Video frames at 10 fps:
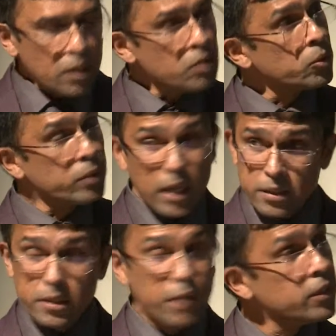So
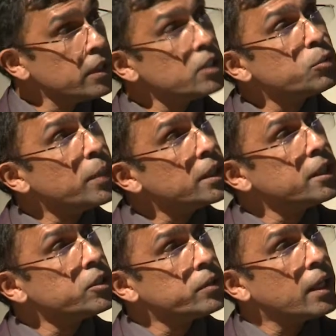that everything is built
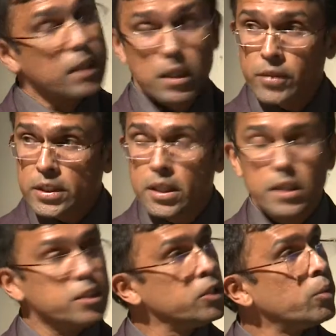into that kind of
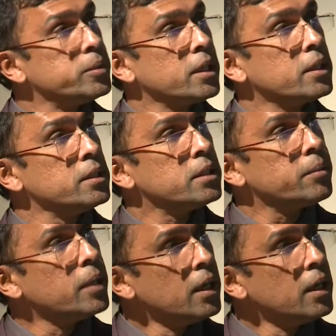intelligent object concept.